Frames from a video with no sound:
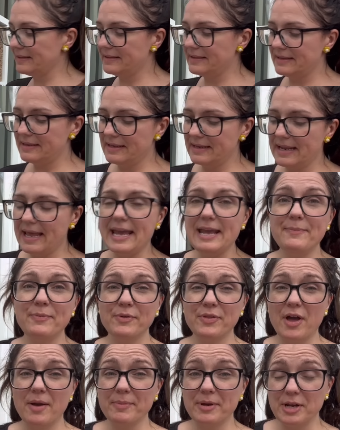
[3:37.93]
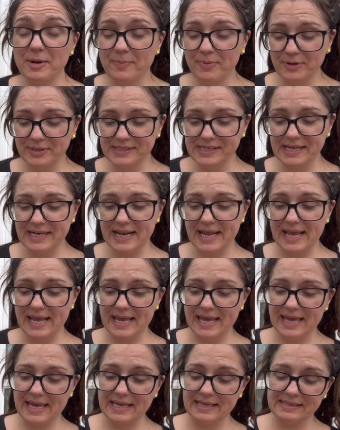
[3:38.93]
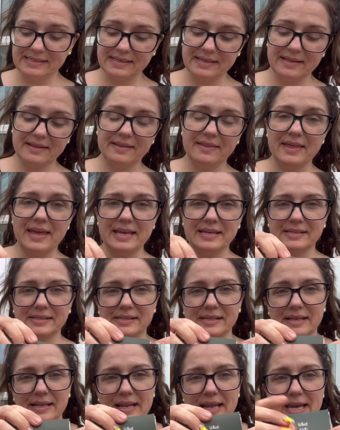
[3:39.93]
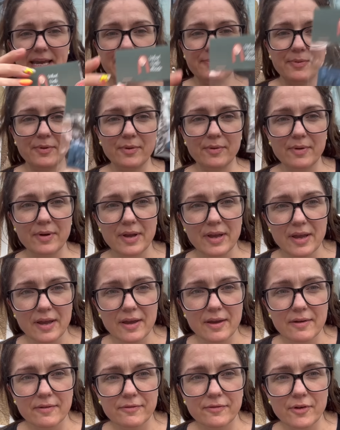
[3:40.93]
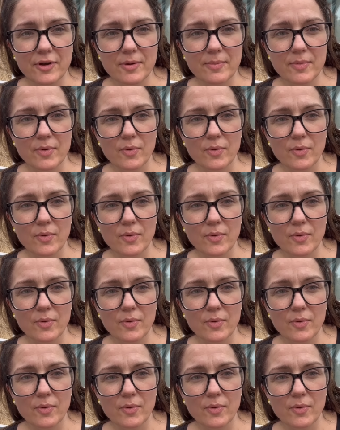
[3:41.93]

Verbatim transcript: the label that I'm going to put in it is this label from